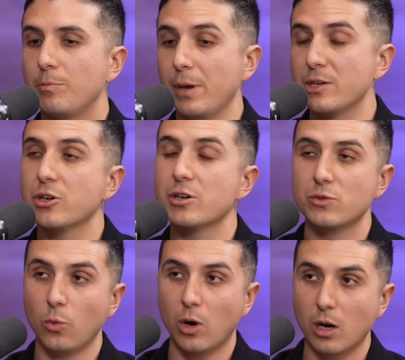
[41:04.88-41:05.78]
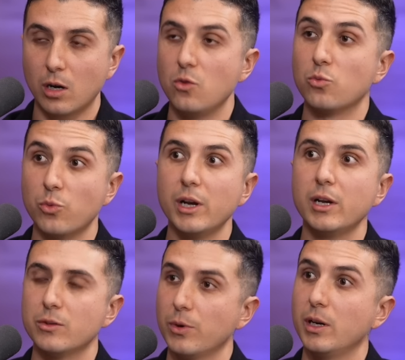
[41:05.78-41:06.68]
Pictures work
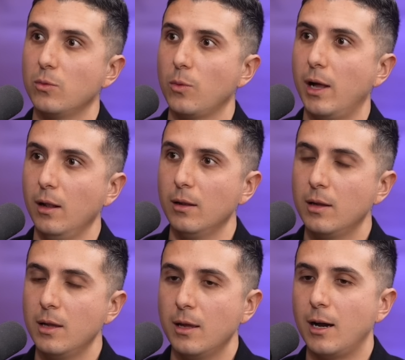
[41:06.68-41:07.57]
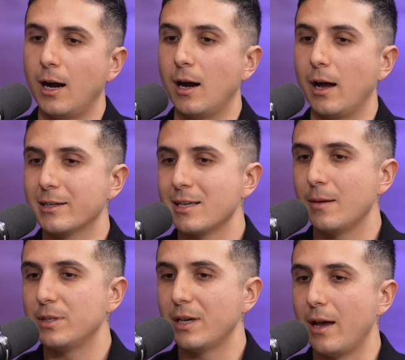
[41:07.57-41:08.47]
really, really well,
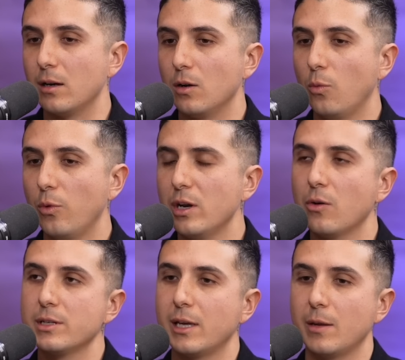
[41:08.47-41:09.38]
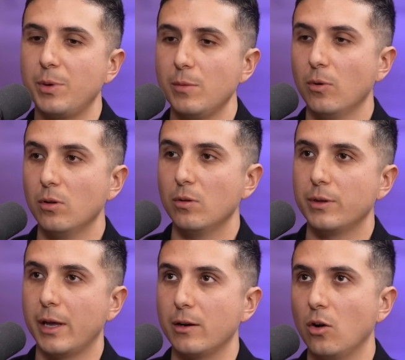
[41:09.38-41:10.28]
except that we notice that people
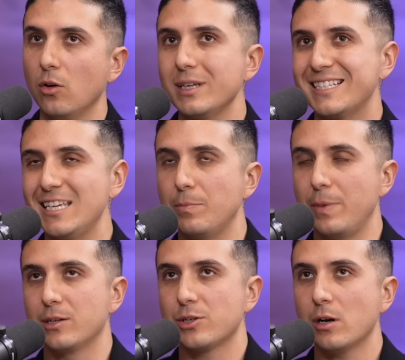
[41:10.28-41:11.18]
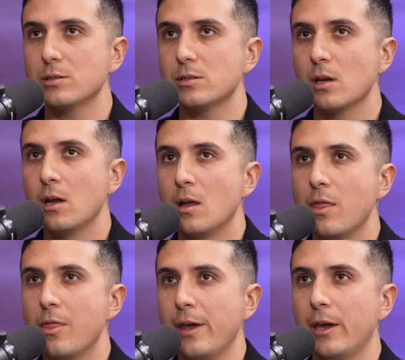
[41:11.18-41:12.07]
that only see pictures,
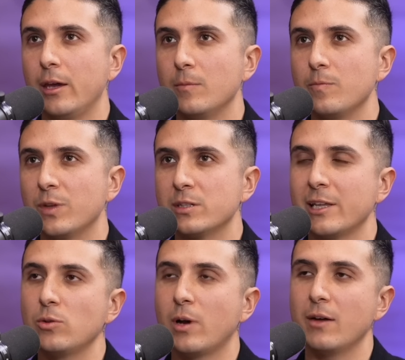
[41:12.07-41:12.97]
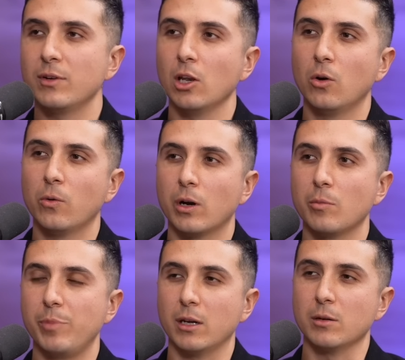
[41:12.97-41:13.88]
they tend to have a lower
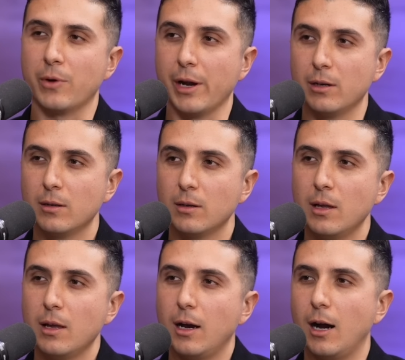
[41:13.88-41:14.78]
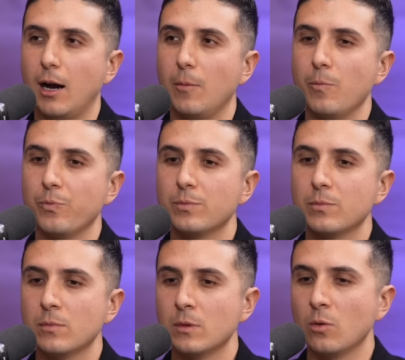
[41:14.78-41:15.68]
pickup rate. Mm.
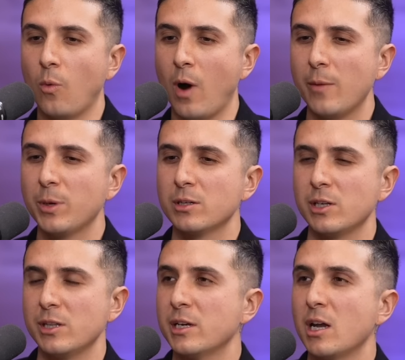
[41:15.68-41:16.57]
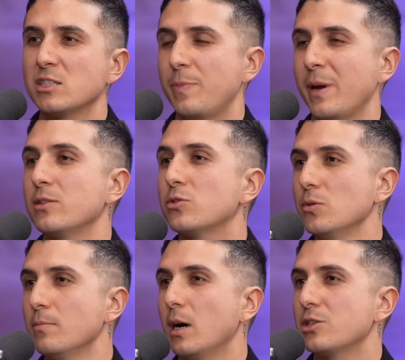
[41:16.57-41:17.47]
Why? Because they did not spend
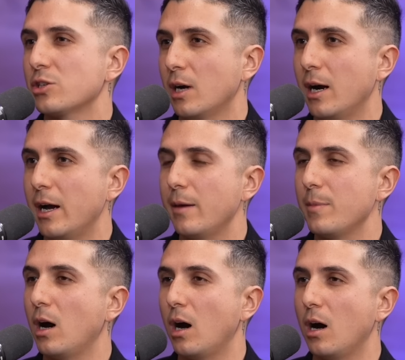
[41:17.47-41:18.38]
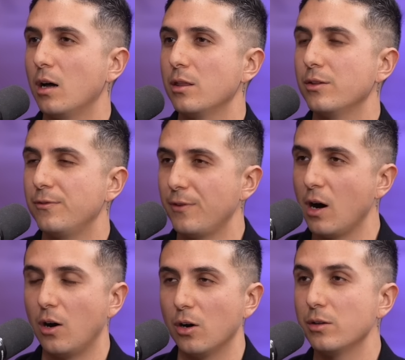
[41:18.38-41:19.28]
too much time on the
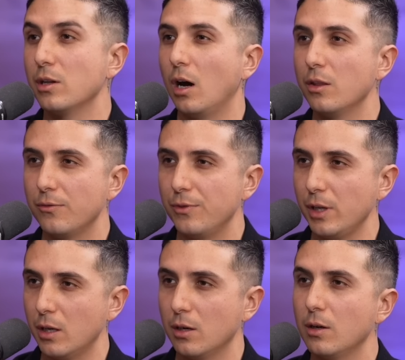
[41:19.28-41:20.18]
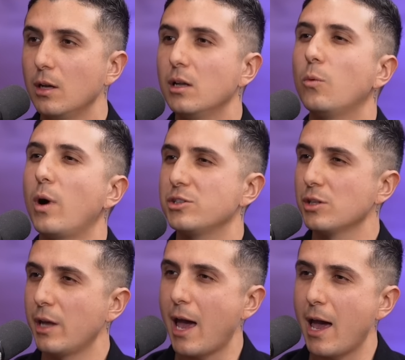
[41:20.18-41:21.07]
phone, on the video,
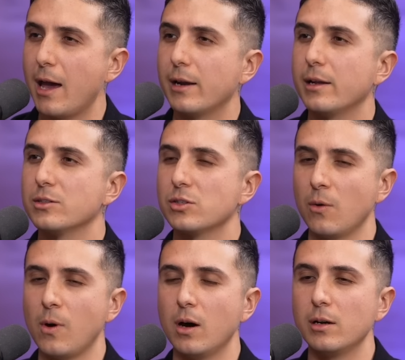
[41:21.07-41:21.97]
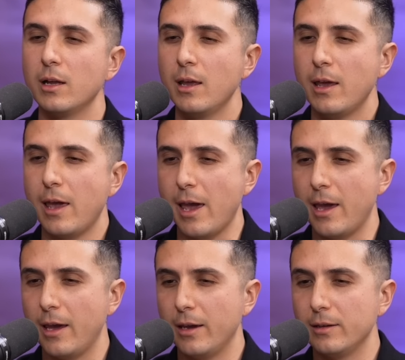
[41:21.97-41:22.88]
watching the ad and so on.
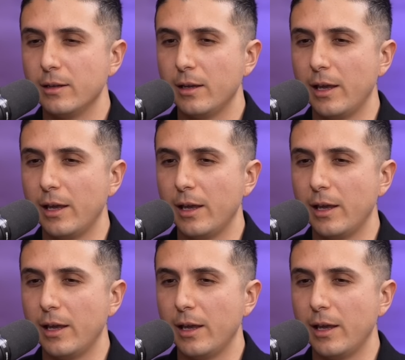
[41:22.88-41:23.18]
and